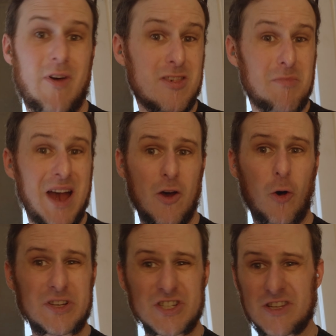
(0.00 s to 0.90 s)
Rather than buying a
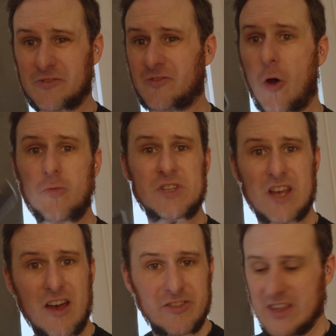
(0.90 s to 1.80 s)
whole bunch of this foam
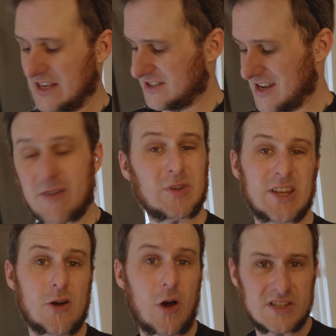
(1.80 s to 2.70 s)
stuff that's not
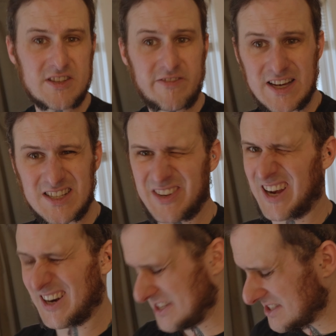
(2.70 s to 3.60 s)
really cost effective, and
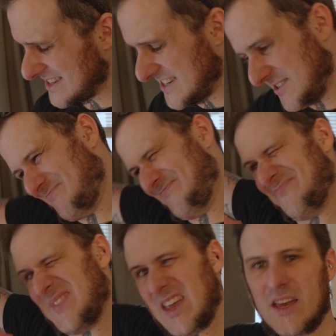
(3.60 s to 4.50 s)
honestly,
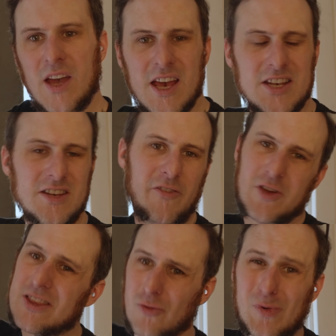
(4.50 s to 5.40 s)
eh, if
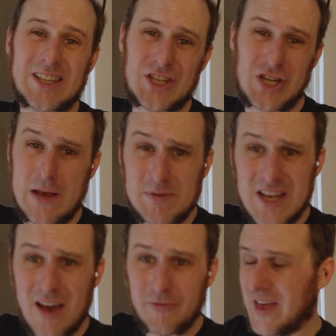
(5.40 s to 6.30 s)
you get the really cheap
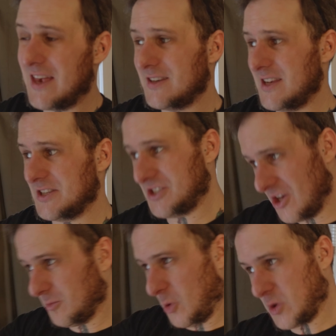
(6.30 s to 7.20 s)
stuff that is
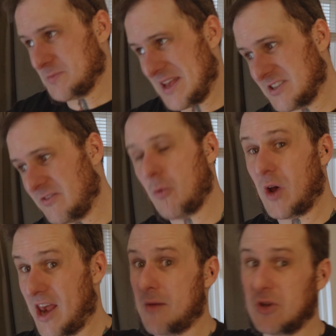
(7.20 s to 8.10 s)
still more expensive than
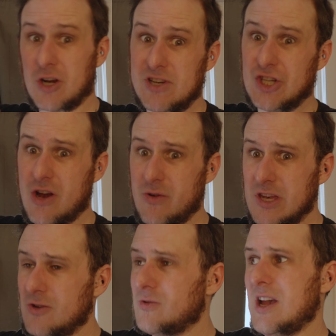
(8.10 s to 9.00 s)
what I'm going to be
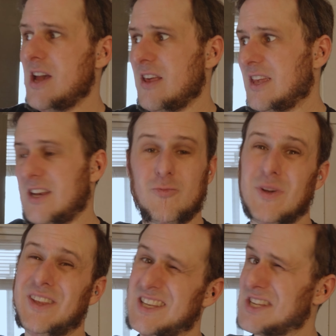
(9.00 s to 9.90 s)
showing you, then it really